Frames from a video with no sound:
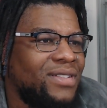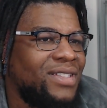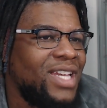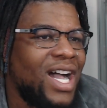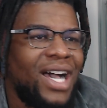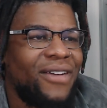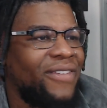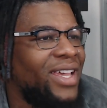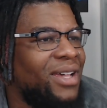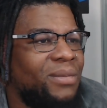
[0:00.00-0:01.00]
Nah,
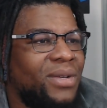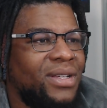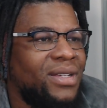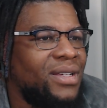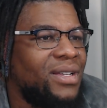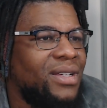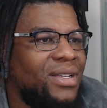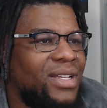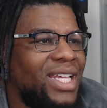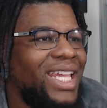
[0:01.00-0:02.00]
fam.
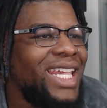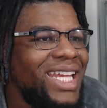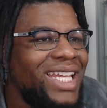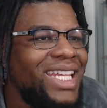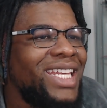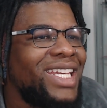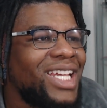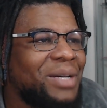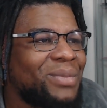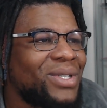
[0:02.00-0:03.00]
Choose any
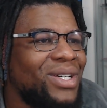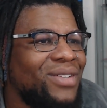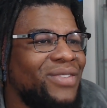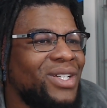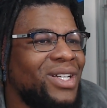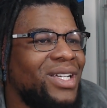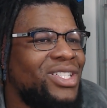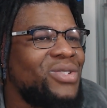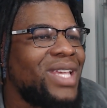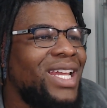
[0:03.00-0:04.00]
number of your
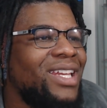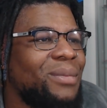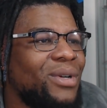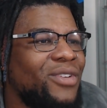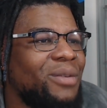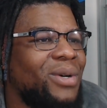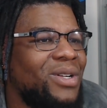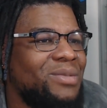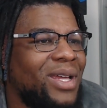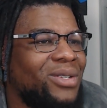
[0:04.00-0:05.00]

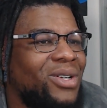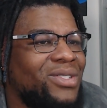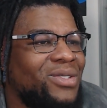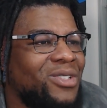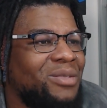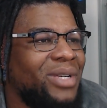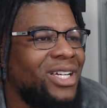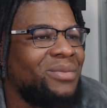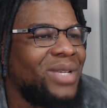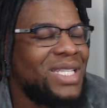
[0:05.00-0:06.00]
opponent's battle cards, ignoring
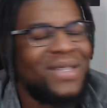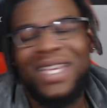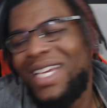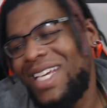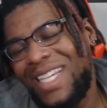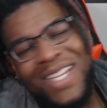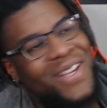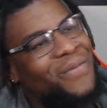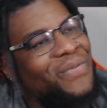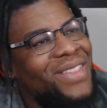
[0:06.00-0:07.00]
barrier in place.
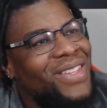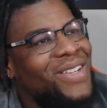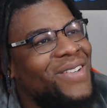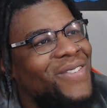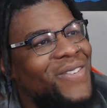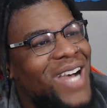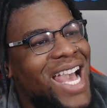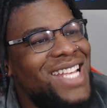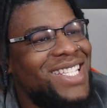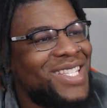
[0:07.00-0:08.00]

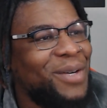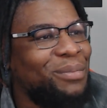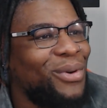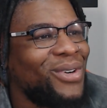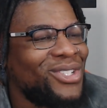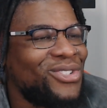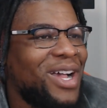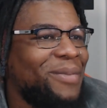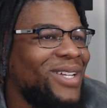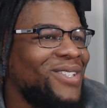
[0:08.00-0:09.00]
Why is this a board
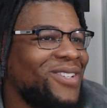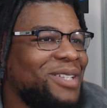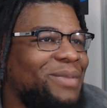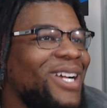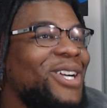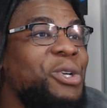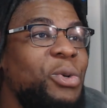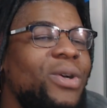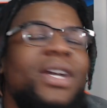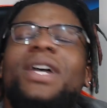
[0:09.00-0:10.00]
drop ignoring barrier?
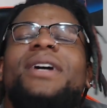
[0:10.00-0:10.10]
Who?